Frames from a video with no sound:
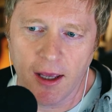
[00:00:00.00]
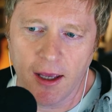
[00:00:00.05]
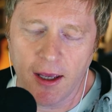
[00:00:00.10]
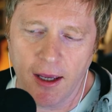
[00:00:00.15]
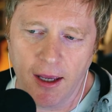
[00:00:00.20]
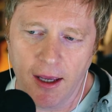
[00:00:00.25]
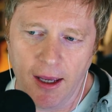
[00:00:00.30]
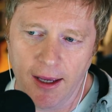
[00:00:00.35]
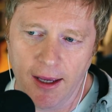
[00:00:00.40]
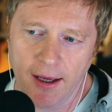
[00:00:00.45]

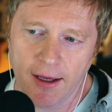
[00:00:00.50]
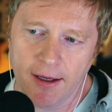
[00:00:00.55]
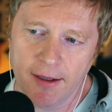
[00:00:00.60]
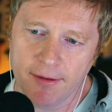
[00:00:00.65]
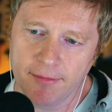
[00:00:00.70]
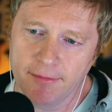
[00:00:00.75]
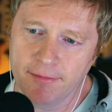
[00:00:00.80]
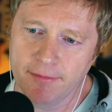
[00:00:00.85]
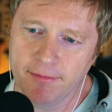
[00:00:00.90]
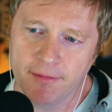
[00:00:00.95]

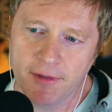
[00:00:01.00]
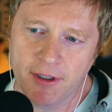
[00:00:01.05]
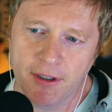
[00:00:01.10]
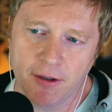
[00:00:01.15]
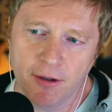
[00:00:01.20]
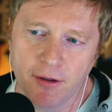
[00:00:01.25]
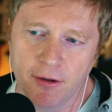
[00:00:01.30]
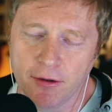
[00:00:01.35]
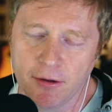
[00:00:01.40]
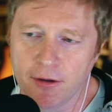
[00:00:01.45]
and
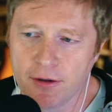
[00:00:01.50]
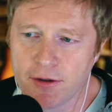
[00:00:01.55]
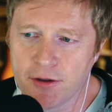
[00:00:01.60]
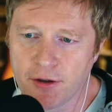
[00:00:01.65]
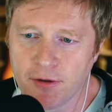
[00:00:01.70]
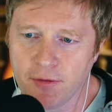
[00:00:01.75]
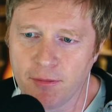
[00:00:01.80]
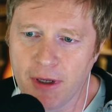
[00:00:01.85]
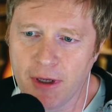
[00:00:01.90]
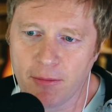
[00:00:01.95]
you could
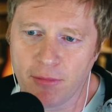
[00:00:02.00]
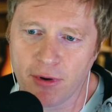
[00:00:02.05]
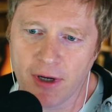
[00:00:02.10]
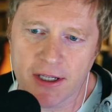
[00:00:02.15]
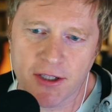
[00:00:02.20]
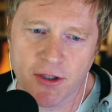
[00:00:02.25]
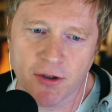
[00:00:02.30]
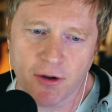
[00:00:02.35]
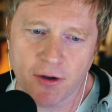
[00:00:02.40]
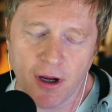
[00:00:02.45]
sort of be
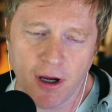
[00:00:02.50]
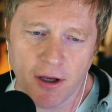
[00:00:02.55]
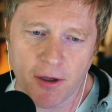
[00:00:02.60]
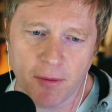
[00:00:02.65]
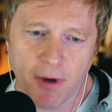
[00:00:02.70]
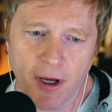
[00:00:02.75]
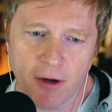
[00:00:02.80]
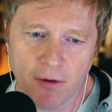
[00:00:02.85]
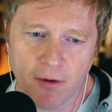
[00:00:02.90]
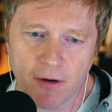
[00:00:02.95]
impressed or not
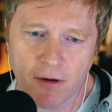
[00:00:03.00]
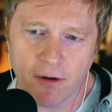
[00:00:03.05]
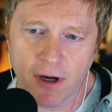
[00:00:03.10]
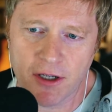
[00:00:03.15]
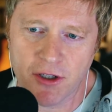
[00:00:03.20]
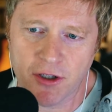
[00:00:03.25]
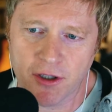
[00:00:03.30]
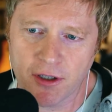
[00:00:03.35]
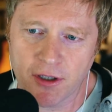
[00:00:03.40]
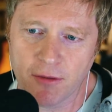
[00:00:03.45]
by
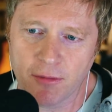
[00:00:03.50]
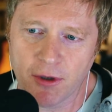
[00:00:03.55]
regression,